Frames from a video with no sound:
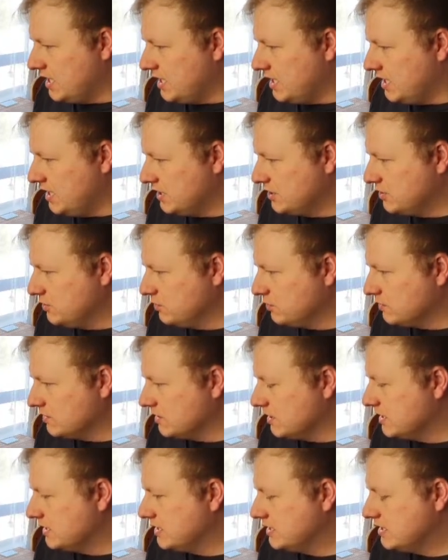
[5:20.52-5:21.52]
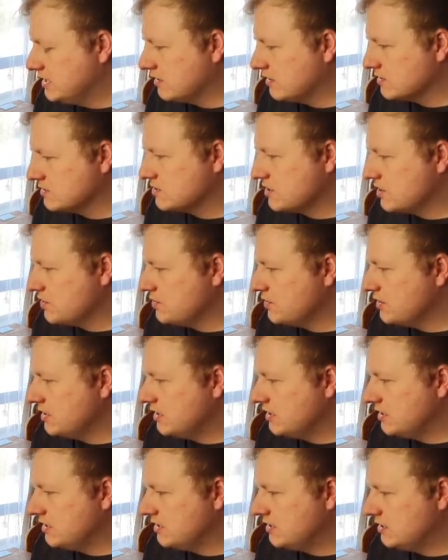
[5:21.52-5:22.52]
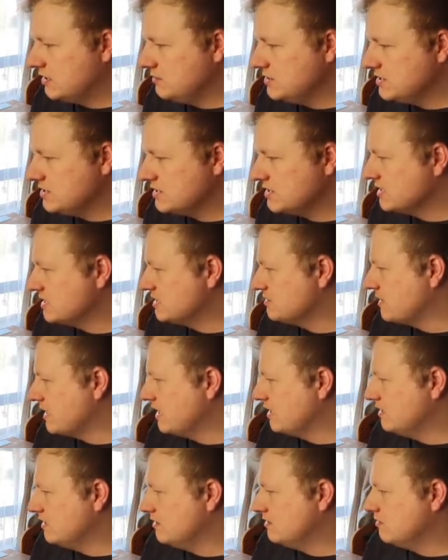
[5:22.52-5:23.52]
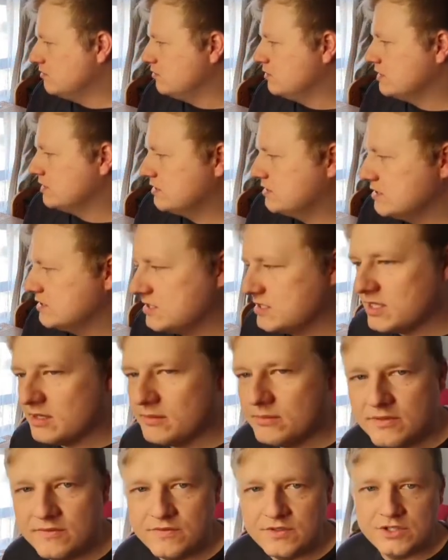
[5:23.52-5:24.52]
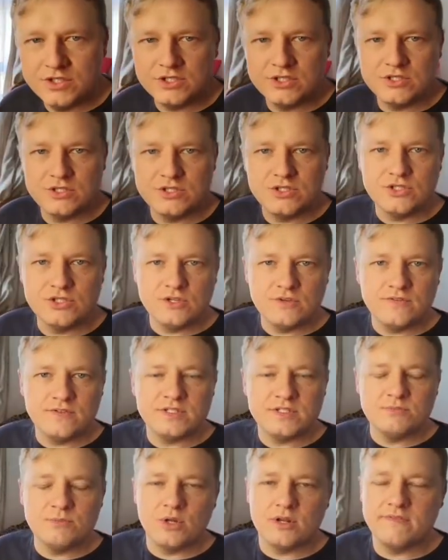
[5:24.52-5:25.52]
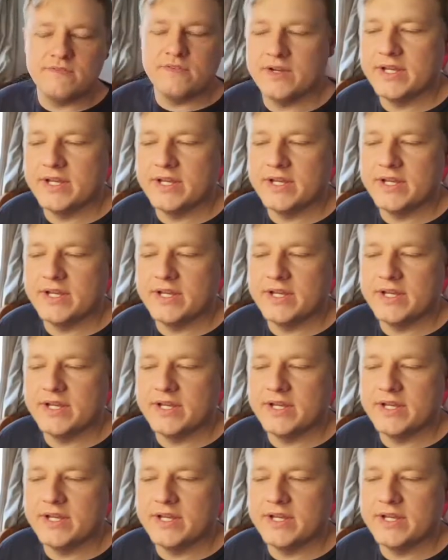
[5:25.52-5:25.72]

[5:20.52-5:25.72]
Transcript: Cool. Yeah, so let me just explain what the subdivision surface modifier